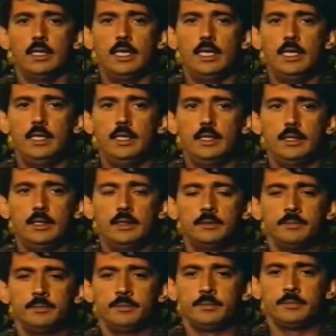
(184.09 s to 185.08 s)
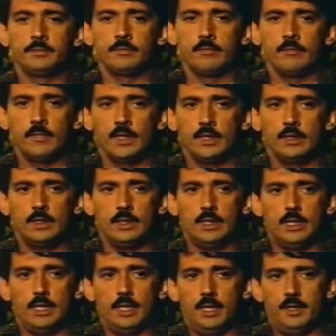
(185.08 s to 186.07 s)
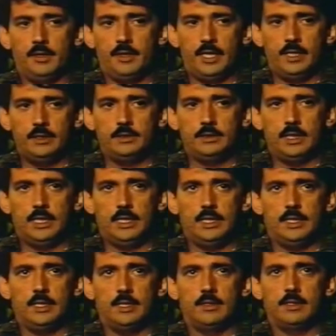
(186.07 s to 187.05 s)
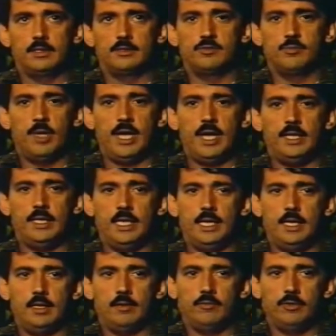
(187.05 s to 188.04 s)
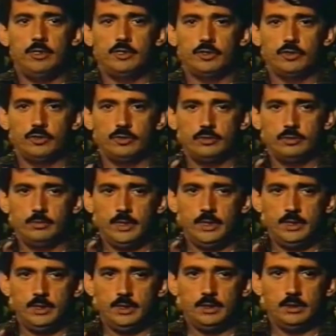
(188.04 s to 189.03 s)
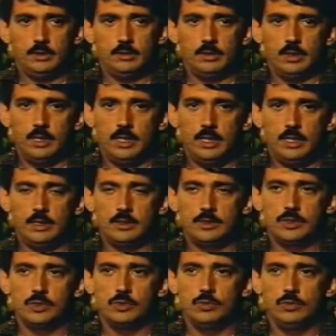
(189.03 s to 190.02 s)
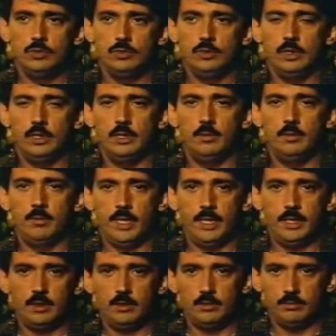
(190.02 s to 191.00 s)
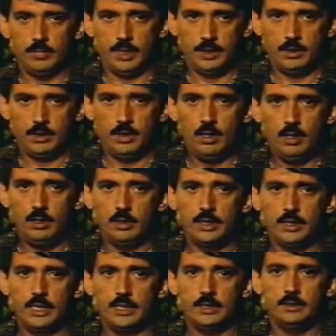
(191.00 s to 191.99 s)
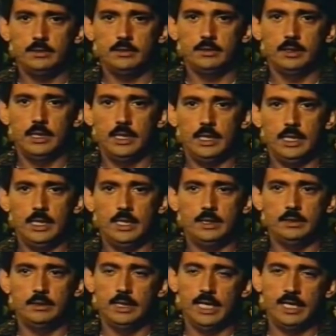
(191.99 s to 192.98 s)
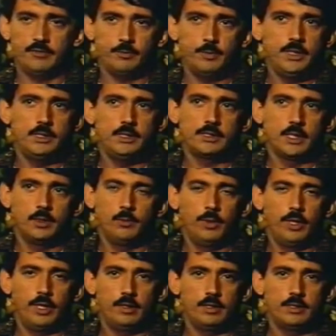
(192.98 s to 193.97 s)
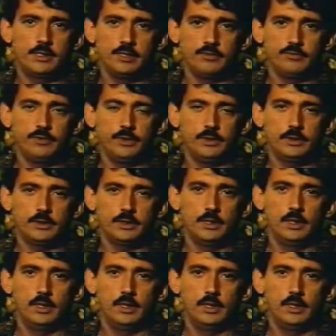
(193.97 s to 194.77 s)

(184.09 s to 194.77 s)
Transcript: And then this man returned me to my car again and left me somewhere different